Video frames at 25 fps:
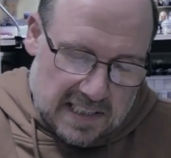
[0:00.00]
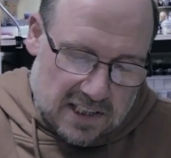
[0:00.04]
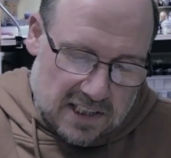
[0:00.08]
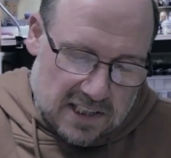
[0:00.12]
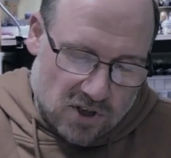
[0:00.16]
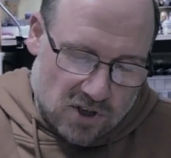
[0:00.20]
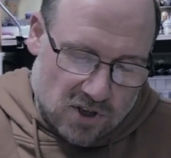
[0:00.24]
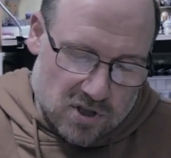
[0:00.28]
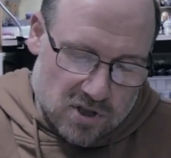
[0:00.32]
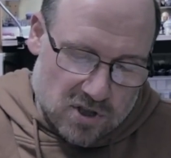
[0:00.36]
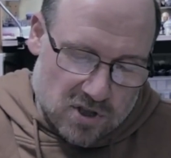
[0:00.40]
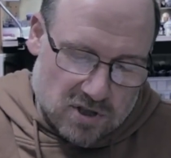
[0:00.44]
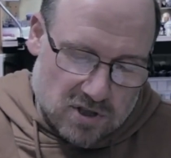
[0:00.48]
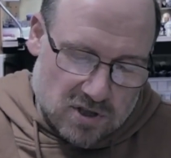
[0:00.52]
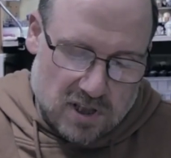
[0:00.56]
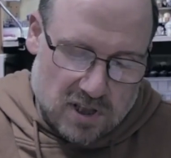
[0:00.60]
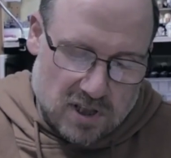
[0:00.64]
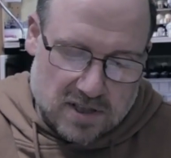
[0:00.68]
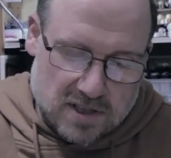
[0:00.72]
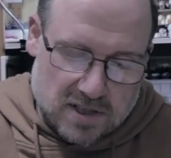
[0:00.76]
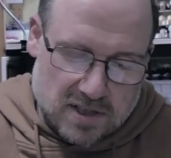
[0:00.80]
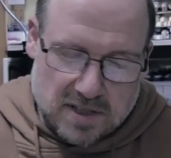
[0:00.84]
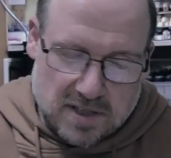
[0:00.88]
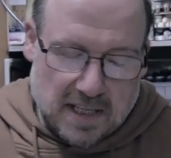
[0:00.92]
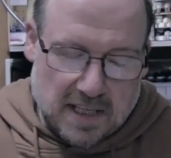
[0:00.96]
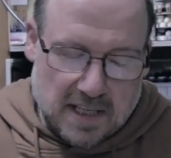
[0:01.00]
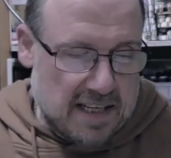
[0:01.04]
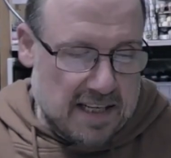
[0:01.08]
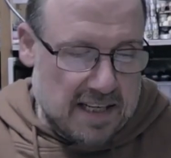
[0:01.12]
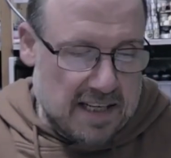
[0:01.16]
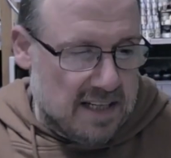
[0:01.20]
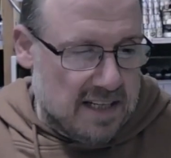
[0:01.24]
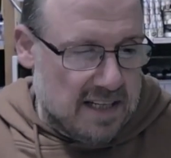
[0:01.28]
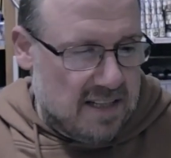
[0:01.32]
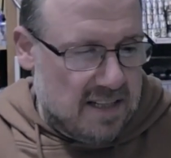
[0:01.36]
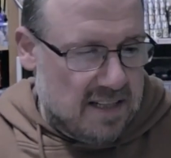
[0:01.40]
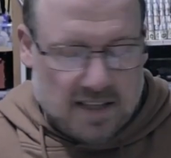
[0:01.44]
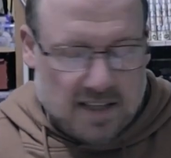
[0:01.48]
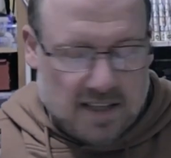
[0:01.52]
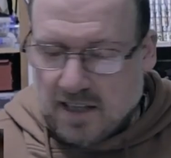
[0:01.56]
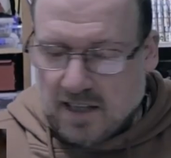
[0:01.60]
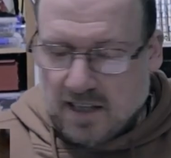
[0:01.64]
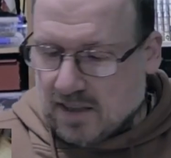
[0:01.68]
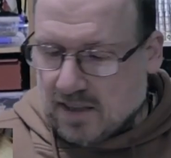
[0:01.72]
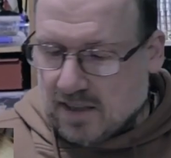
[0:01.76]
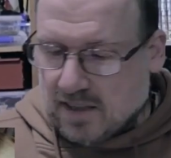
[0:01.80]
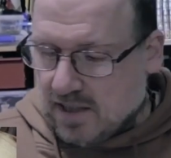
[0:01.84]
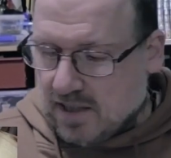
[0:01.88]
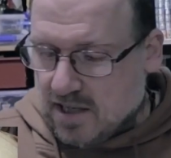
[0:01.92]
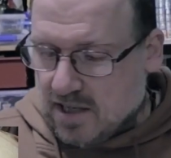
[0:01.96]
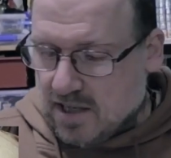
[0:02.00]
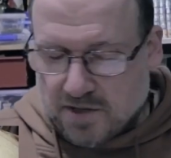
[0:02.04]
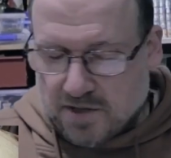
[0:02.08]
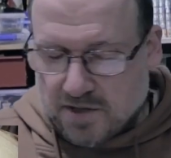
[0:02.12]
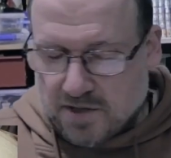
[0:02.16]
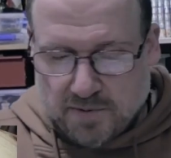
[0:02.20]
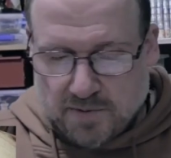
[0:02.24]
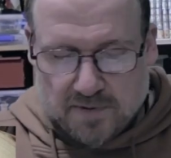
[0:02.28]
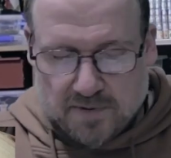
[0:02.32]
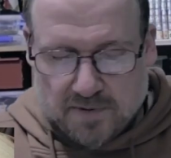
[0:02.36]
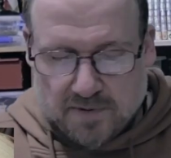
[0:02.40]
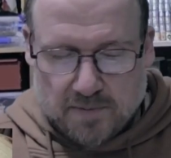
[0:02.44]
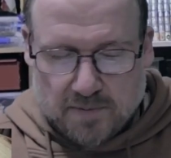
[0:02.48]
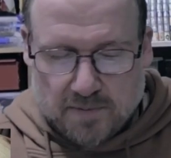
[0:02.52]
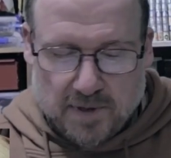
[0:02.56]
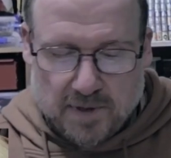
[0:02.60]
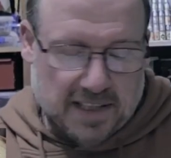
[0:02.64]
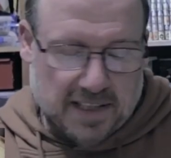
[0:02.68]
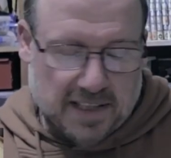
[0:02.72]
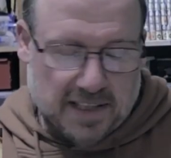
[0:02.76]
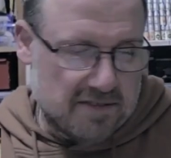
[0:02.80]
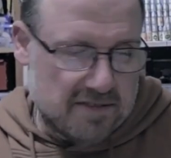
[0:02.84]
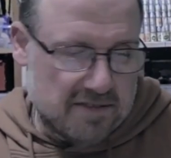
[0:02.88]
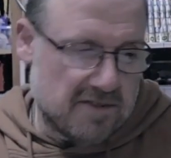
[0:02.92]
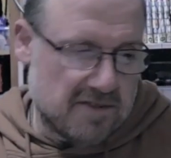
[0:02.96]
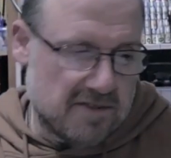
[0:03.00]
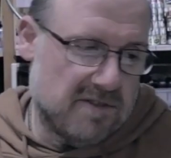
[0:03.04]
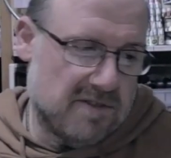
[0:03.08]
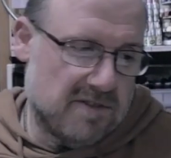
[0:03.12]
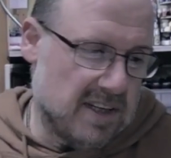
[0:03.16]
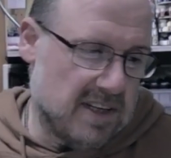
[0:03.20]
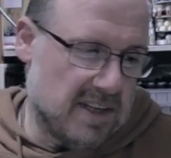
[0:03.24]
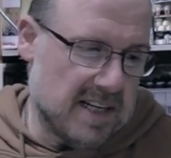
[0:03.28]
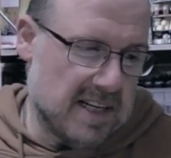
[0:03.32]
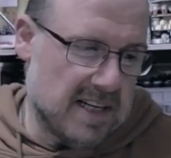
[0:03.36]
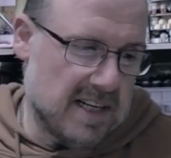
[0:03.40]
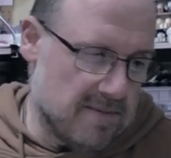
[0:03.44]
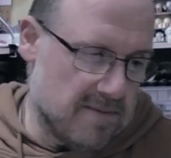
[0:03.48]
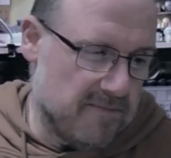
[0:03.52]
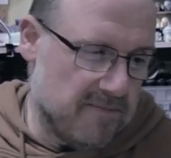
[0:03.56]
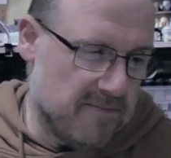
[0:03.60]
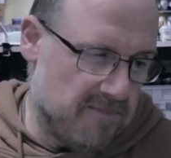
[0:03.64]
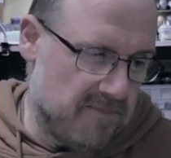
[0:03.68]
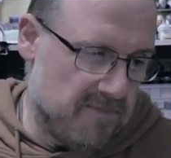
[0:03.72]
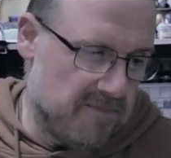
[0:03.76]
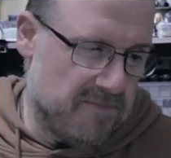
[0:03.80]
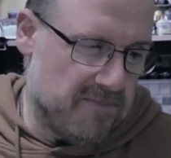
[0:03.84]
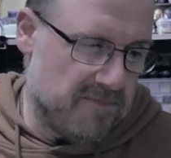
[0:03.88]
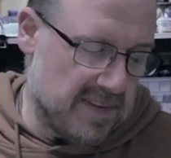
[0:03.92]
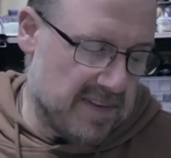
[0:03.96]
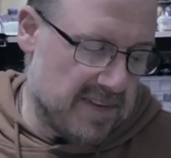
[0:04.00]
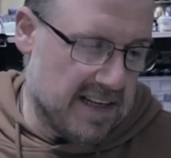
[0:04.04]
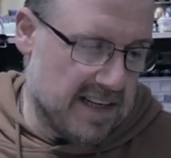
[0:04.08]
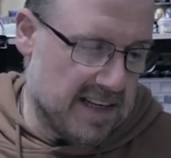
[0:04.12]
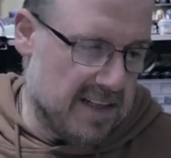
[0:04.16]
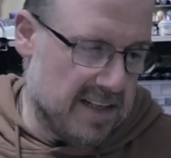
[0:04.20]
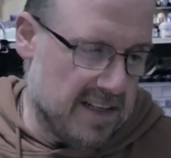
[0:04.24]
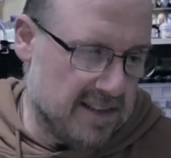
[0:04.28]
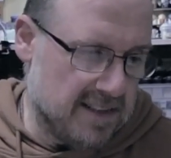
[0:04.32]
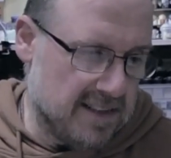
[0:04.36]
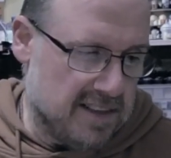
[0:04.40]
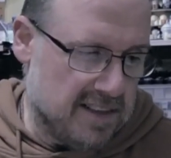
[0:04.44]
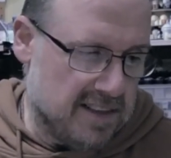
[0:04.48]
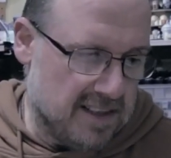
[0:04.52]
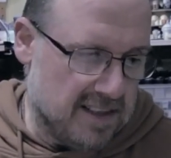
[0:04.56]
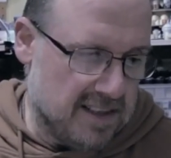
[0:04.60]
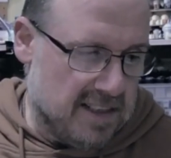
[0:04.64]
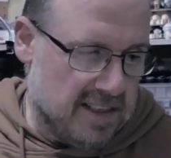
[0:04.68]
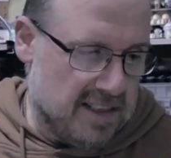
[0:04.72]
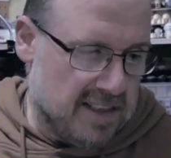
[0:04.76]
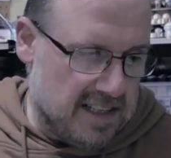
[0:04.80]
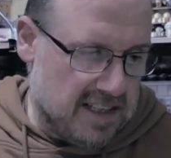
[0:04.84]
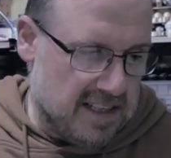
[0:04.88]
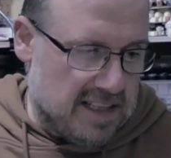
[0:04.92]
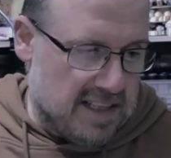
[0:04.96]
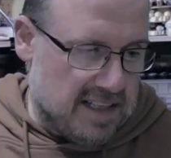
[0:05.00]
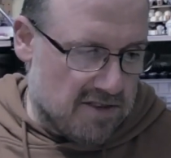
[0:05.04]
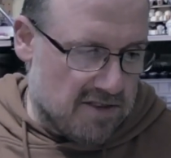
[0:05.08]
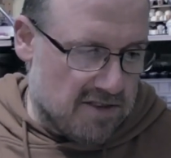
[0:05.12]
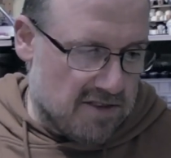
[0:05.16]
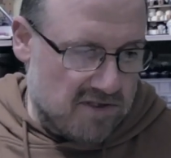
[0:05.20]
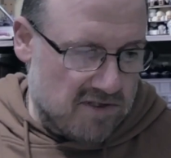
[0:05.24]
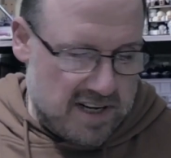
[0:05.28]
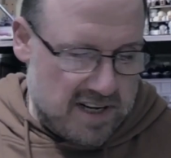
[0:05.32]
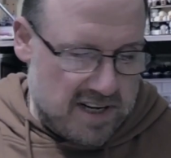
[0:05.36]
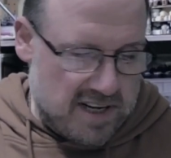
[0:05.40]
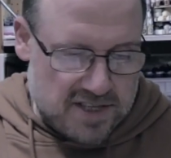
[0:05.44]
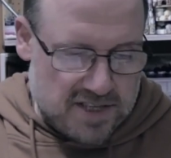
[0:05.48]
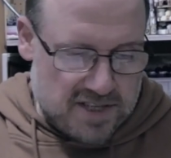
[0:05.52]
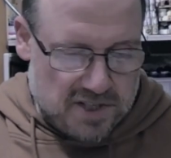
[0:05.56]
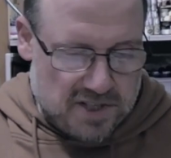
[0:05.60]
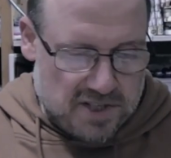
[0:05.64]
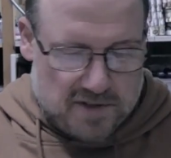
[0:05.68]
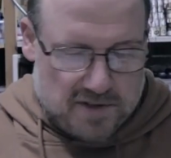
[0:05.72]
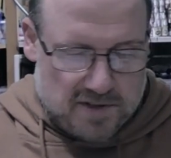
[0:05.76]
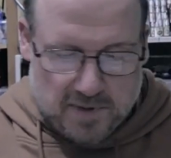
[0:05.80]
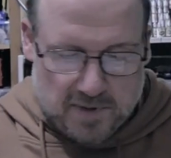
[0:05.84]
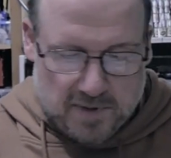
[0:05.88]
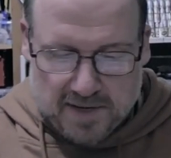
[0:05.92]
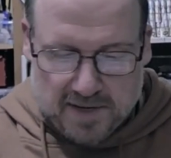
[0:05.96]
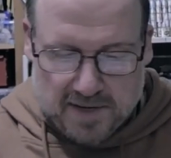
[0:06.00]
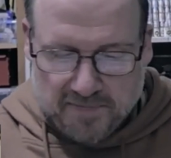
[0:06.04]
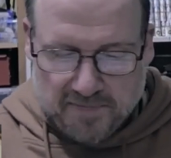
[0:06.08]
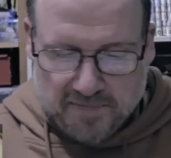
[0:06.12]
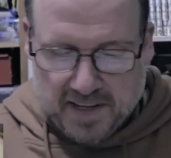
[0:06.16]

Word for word: Cross, cross. Oh gosh, we're going to have to fight him at, at range, aren't we?